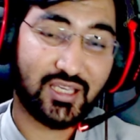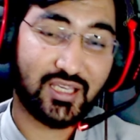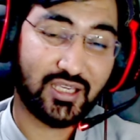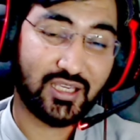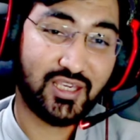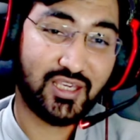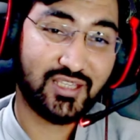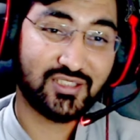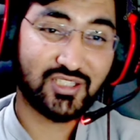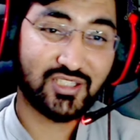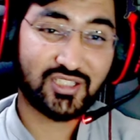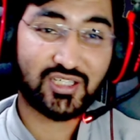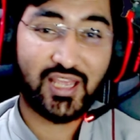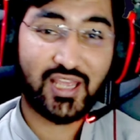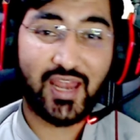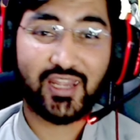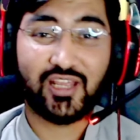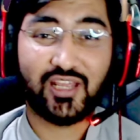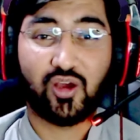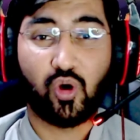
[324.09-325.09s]
He's just
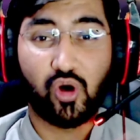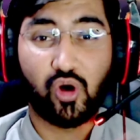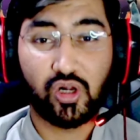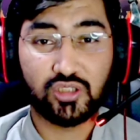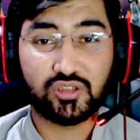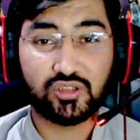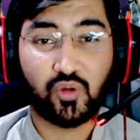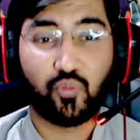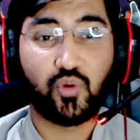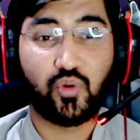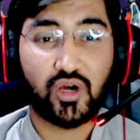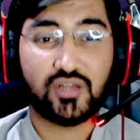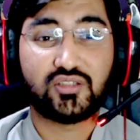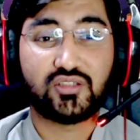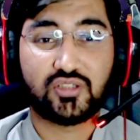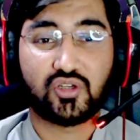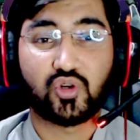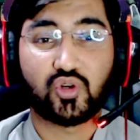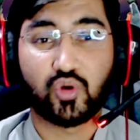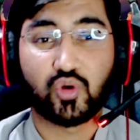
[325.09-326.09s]
getting all the
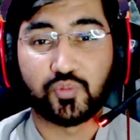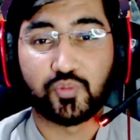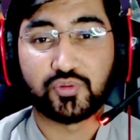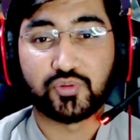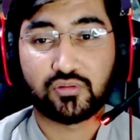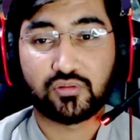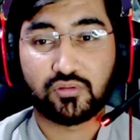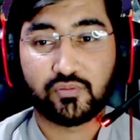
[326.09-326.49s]
worst troops.